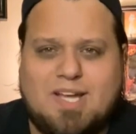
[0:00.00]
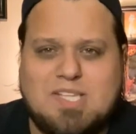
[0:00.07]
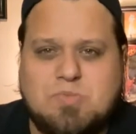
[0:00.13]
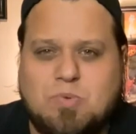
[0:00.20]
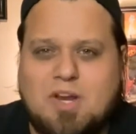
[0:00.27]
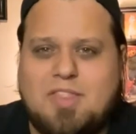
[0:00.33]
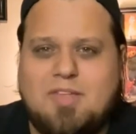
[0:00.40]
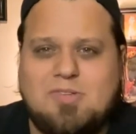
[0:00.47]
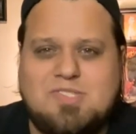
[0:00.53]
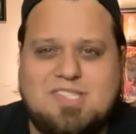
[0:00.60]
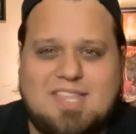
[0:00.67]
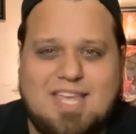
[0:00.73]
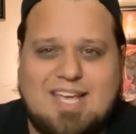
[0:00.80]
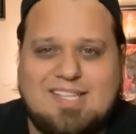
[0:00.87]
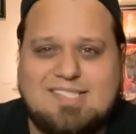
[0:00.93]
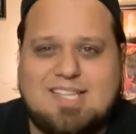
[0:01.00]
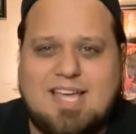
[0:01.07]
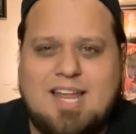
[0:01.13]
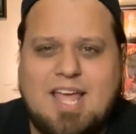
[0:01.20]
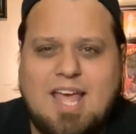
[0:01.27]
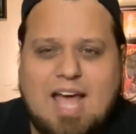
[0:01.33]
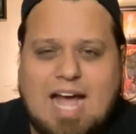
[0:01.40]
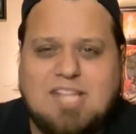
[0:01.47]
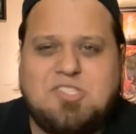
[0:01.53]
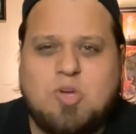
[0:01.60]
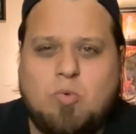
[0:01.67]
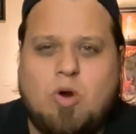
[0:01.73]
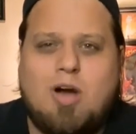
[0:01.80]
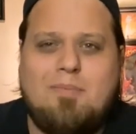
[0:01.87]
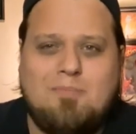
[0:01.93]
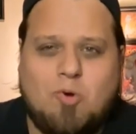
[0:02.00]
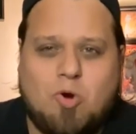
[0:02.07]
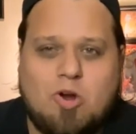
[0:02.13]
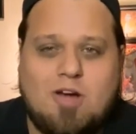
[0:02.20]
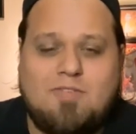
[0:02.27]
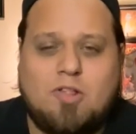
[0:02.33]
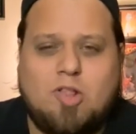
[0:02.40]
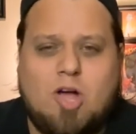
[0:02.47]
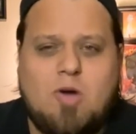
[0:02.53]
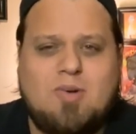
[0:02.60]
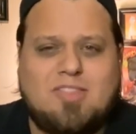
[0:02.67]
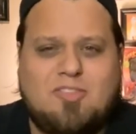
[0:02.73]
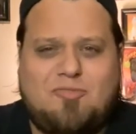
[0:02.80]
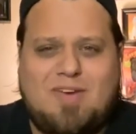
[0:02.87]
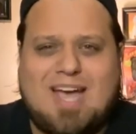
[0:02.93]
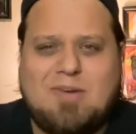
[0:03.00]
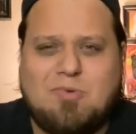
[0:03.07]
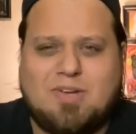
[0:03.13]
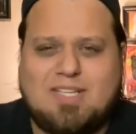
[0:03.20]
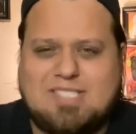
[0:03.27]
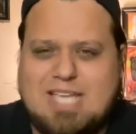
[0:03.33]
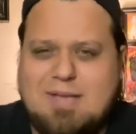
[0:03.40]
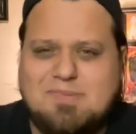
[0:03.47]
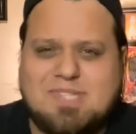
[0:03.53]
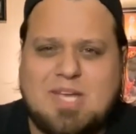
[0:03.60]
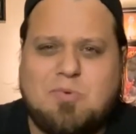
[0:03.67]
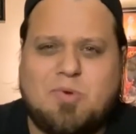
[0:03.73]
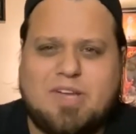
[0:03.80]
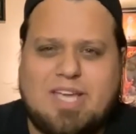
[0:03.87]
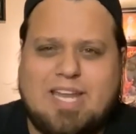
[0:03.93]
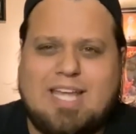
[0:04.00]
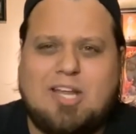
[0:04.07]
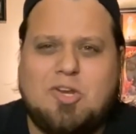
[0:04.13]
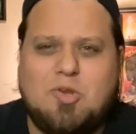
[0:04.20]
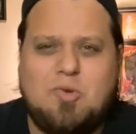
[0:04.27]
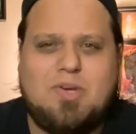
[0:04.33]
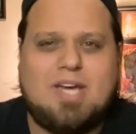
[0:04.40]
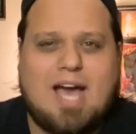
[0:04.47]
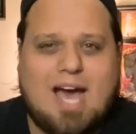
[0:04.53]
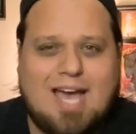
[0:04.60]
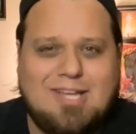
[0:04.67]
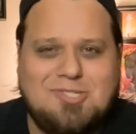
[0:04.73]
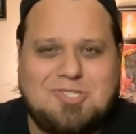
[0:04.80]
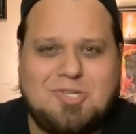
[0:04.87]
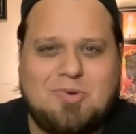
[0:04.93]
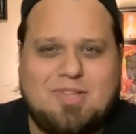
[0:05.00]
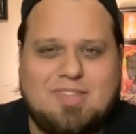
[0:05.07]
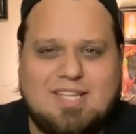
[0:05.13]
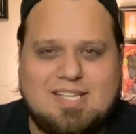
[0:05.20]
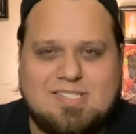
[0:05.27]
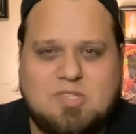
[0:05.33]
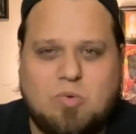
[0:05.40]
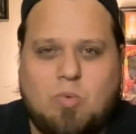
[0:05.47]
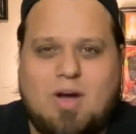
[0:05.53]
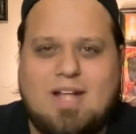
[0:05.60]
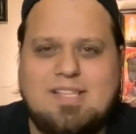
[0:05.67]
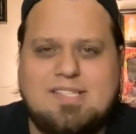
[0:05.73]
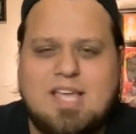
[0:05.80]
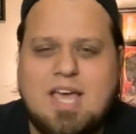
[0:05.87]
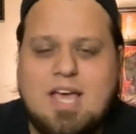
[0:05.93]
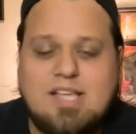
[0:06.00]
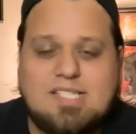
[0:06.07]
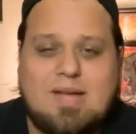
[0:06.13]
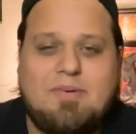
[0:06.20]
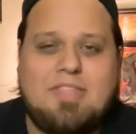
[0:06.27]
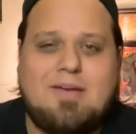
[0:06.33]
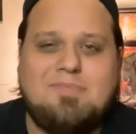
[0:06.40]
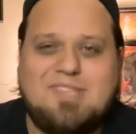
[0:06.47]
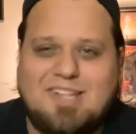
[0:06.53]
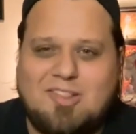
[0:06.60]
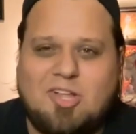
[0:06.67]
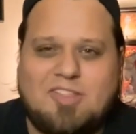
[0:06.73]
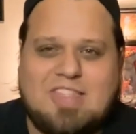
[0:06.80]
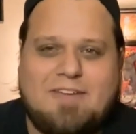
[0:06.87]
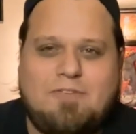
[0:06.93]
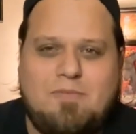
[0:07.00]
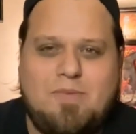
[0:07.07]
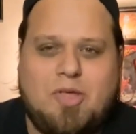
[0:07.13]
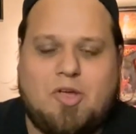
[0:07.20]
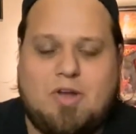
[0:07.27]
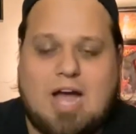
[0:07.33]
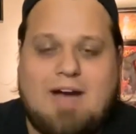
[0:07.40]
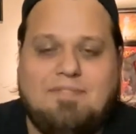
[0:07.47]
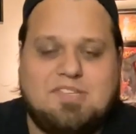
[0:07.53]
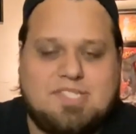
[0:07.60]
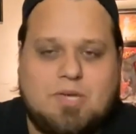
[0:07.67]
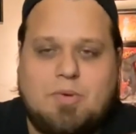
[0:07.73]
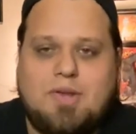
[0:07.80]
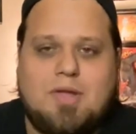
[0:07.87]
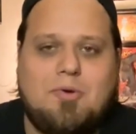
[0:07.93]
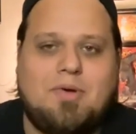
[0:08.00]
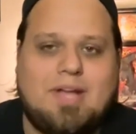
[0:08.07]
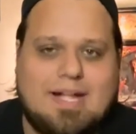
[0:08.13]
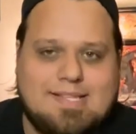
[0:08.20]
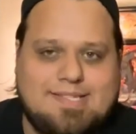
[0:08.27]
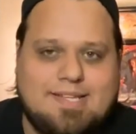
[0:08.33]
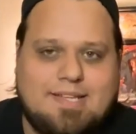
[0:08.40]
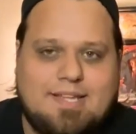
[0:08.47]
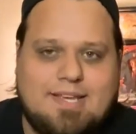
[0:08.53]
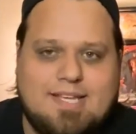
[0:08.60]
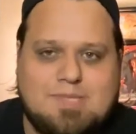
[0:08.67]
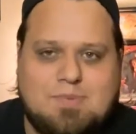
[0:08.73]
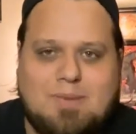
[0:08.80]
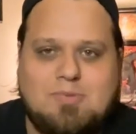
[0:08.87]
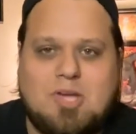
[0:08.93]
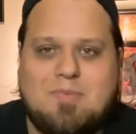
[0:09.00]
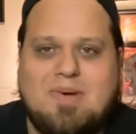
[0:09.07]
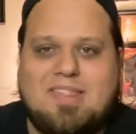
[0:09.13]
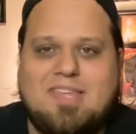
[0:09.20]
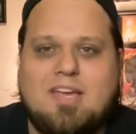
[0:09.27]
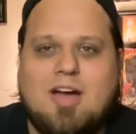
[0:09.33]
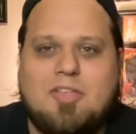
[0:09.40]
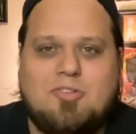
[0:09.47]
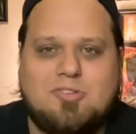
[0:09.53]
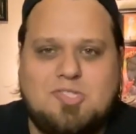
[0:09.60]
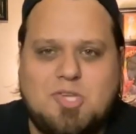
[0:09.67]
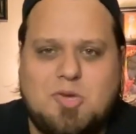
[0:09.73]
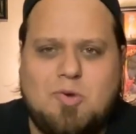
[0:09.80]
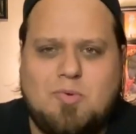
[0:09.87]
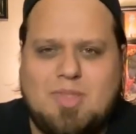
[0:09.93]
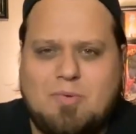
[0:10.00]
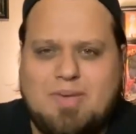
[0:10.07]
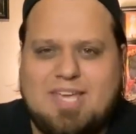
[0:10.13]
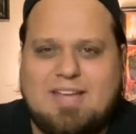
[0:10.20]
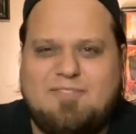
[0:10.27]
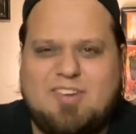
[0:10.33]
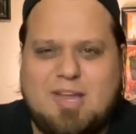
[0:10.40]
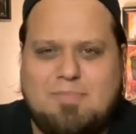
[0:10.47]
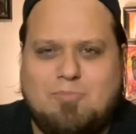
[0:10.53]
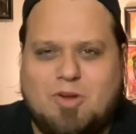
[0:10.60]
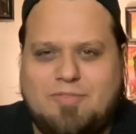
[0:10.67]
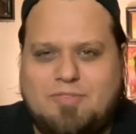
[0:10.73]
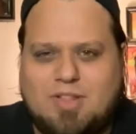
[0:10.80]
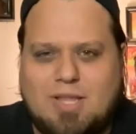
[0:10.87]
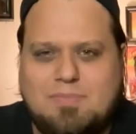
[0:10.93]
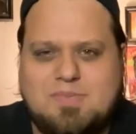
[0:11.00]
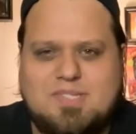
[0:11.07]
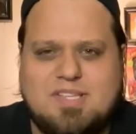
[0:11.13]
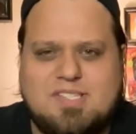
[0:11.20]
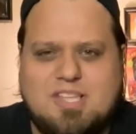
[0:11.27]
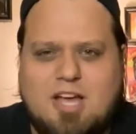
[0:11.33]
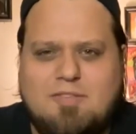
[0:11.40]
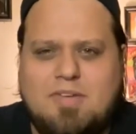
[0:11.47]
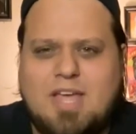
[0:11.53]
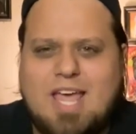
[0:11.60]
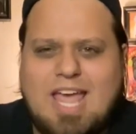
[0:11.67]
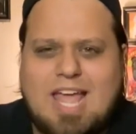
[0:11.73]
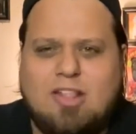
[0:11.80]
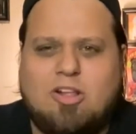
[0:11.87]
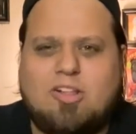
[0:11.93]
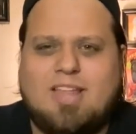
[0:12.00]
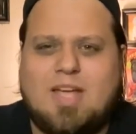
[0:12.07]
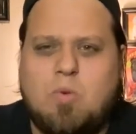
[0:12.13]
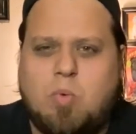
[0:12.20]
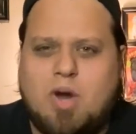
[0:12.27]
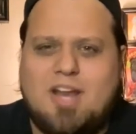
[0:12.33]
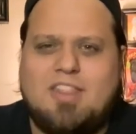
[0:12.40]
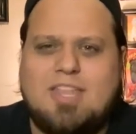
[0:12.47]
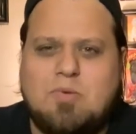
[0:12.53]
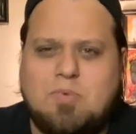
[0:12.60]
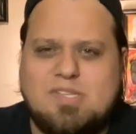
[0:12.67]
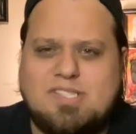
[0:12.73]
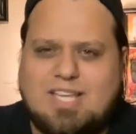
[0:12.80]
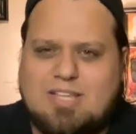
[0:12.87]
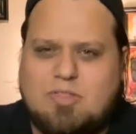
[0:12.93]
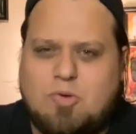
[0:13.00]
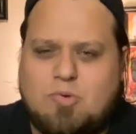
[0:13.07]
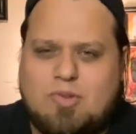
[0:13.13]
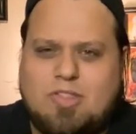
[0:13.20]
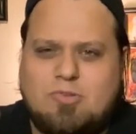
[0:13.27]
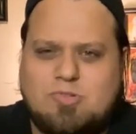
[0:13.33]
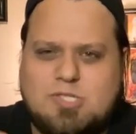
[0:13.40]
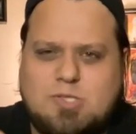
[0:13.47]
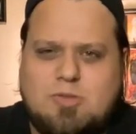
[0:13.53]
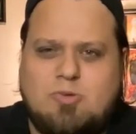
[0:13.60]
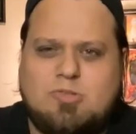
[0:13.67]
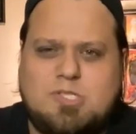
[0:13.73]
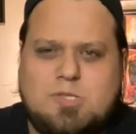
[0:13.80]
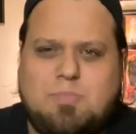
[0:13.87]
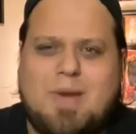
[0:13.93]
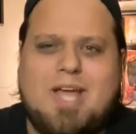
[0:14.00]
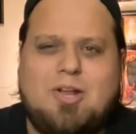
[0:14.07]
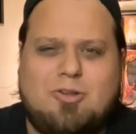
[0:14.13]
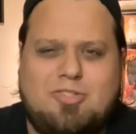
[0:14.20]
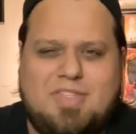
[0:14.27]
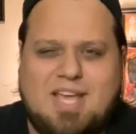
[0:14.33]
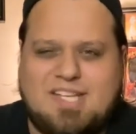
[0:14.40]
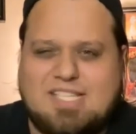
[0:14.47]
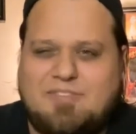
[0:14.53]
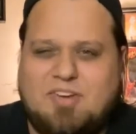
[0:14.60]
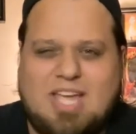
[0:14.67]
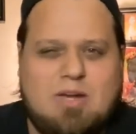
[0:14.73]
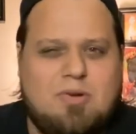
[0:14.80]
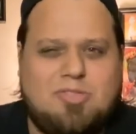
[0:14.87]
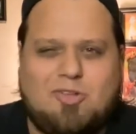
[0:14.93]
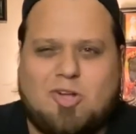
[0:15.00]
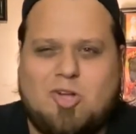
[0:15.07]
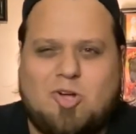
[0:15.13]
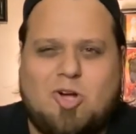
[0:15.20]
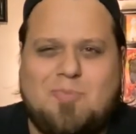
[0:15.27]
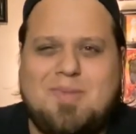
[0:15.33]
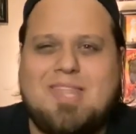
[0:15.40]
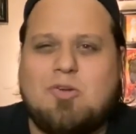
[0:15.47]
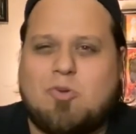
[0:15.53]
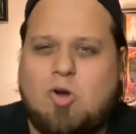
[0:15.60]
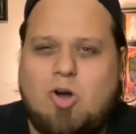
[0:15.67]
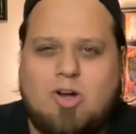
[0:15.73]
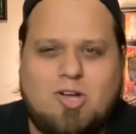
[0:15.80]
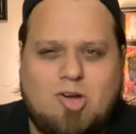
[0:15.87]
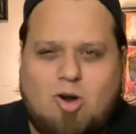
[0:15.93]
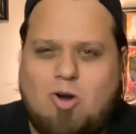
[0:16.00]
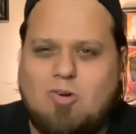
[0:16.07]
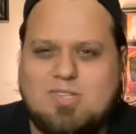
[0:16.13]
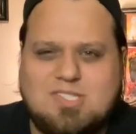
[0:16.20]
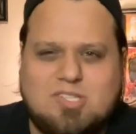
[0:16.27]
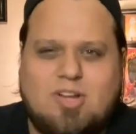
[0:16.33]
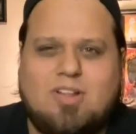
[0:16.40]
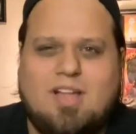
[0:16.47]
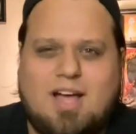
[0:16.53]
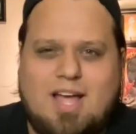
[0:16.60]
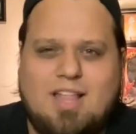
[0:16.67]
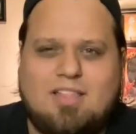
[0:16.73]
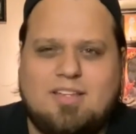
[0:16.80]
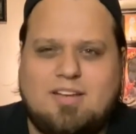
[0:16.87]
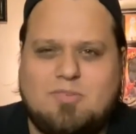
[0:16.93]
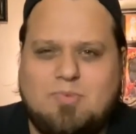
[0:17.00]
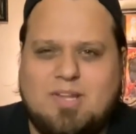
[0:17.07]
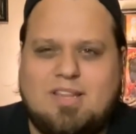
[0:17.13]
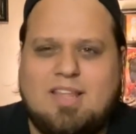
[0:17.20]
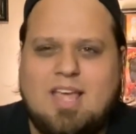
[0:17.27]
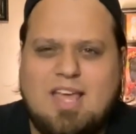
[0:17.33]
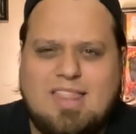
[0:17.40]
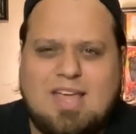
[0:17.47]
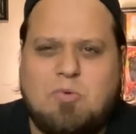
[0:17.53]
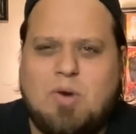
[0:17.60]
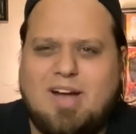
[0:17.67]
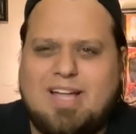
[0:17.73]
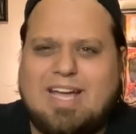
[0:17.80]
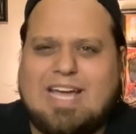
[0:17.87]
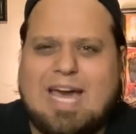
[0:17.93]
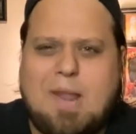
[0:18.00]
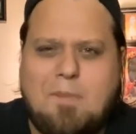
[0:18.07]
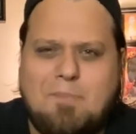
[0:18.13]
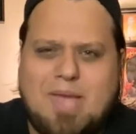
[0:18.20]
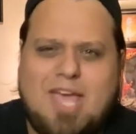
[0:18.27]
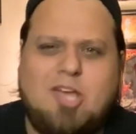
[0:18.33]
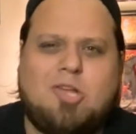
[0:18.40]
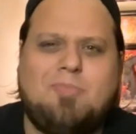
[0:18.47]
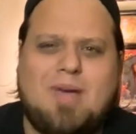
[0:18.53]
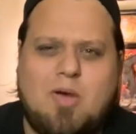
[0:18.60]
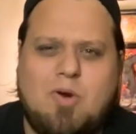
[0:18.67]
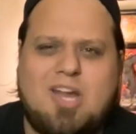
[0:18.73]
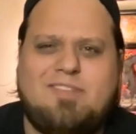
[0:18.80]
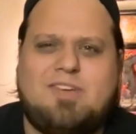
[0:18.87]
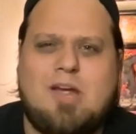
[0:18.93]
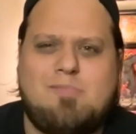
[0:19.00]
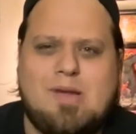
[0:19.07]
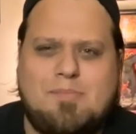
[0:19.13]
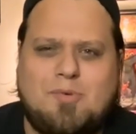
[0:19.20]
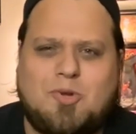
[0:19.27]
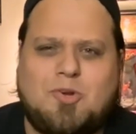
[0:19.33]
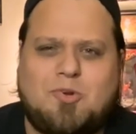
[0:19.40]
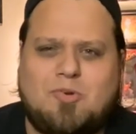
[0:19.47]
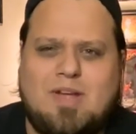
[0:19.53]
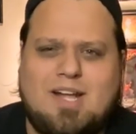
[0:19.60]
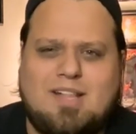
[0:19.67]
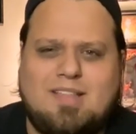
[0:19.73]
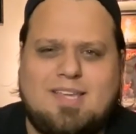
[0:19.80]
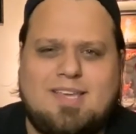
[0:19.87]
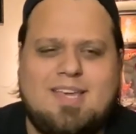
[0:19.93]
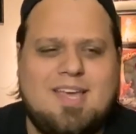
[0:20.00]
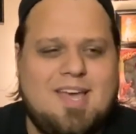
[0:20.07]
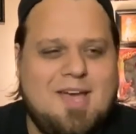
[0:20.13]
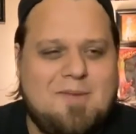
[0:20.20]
It's one of those things that I do want more of, along with the fact where it seems like we're getting new kaiju in this. The ones, some of them didn't look that familiar. Obviously, we know who Godzilla is, but I'm talking about the other two that we get very brief glimpses of. It looked like one of them was like the, one of those those spider things. I forget what they're called, but they were on Kong Skull Island when that one guy got impaled by one, if I remember correctly.